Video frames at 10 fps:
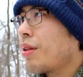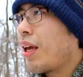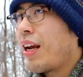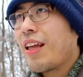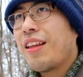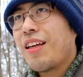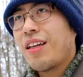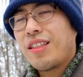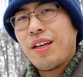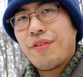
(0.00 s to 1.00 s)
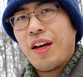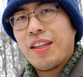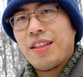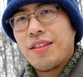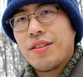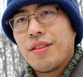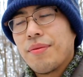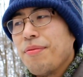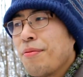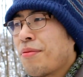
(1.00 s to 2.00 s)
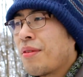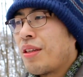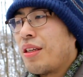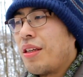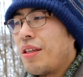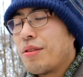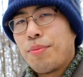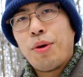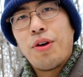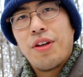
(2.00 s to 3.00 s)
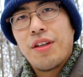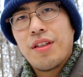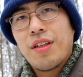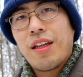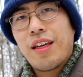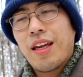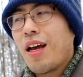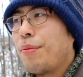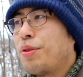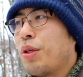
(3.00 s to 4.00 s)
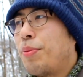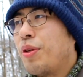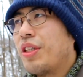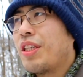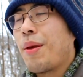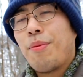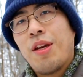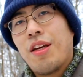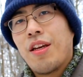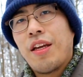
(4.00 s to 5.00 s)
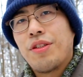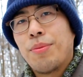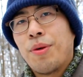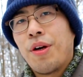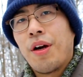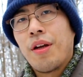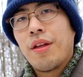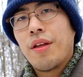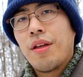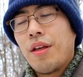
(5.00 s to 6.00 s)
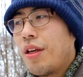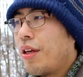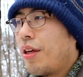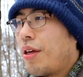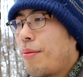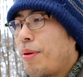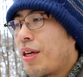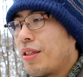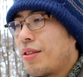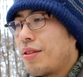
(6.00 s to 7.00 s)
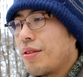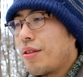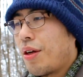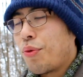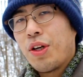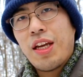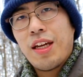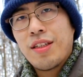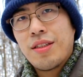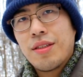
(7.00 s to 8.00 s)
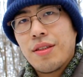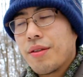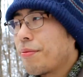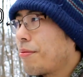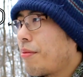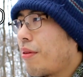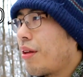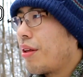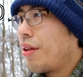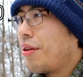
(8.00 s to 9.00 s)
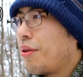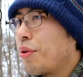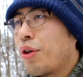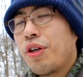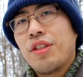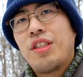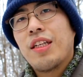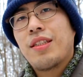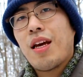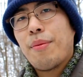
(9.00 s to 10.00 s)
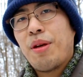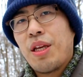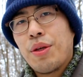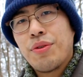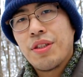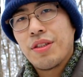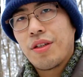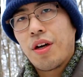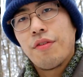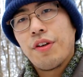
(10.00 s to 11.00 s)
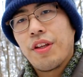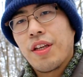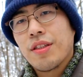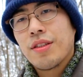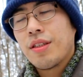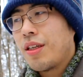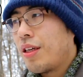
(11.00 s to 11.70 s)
And I think identifying things is important. I think it helps you appreciate being in nature more. Because on one hand, you learn just how many uses there are for things.